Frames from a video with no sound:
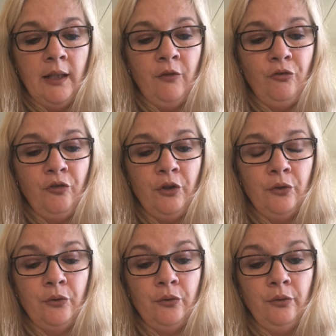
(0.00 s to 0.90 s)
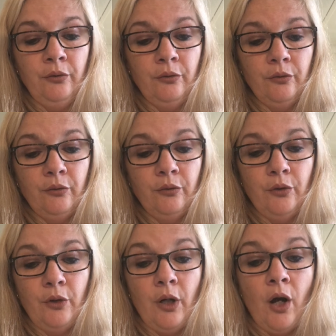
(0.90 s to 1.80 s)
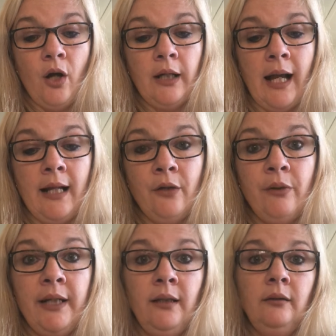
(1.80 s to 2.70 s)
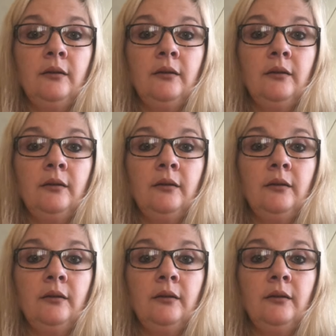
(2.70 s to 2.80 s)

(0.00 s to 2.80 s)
If you are coloring,